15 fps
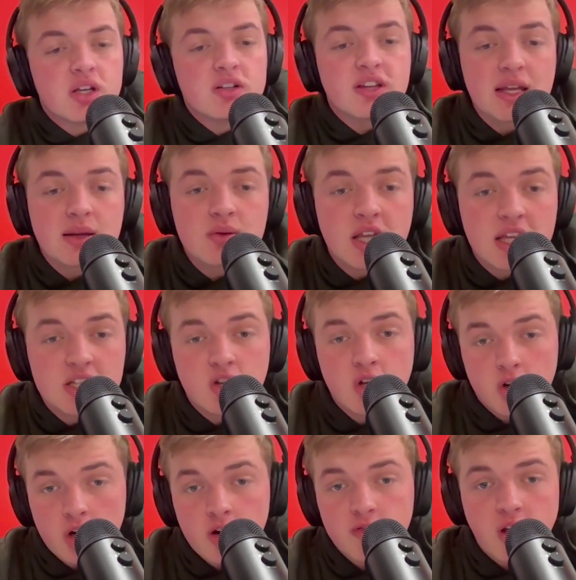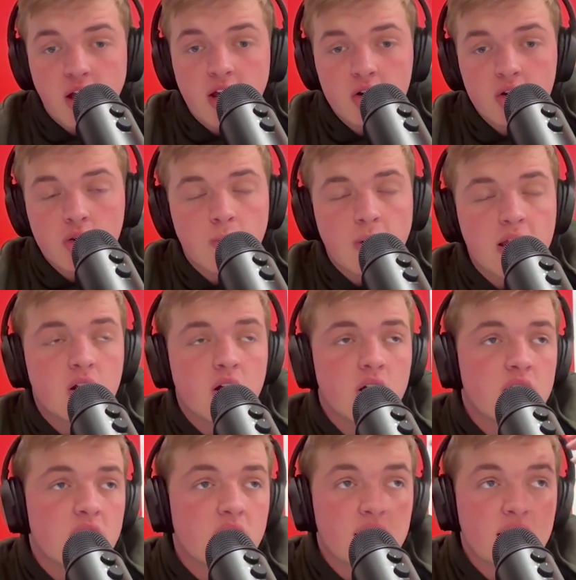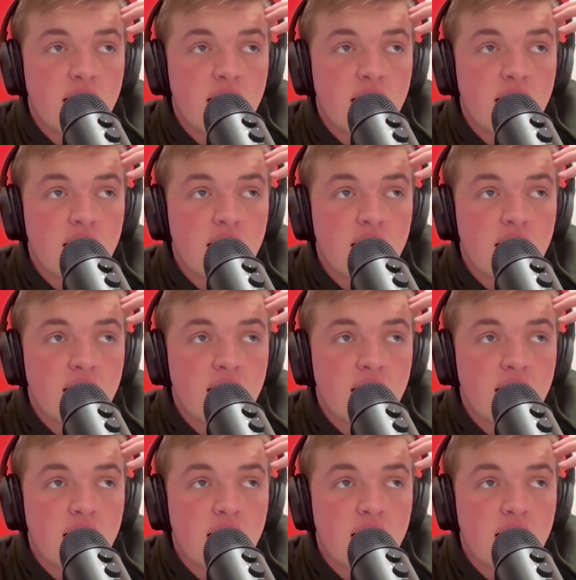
they're going to fly under the radar.